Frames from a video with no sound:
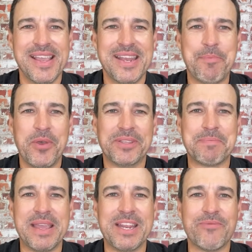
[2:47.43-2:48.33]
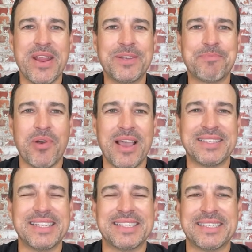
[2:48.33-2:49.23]
Now, Perth's median rent
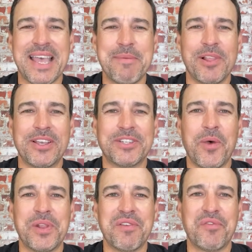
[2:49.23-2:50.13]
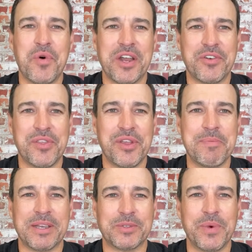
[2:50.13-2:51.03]
price has stabilised, holding at
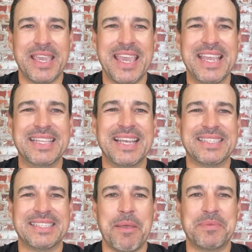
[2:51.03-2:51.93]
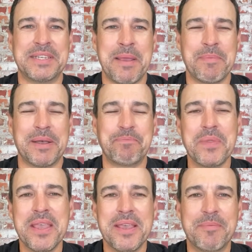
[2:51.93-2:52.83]
$430 a week in September.
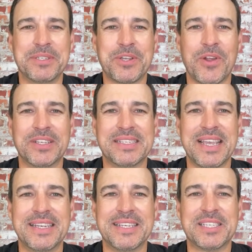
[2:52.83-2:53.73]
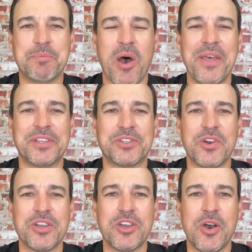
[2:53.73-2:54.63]
And Mr. Collins said, despite the
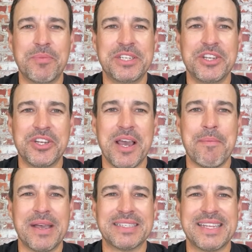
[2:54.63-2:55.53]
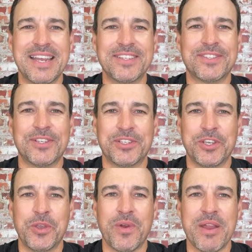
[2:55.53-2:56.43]
strong competition amongst tenants to
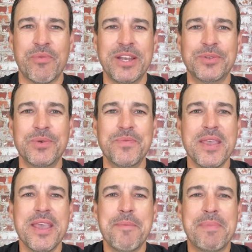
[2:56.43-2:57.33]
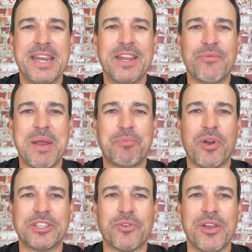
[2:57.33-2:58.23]
secure a rental, median rent
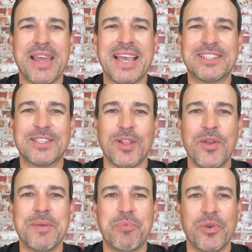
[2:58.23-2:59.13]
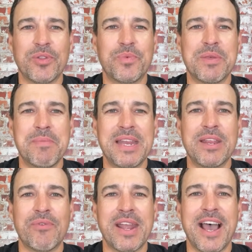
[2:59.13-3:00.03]
price growth has slowed in Perth, with the
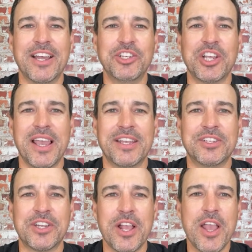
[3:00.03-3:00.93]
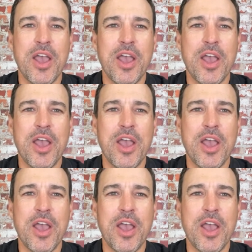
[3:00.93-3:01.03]
median rent unchanged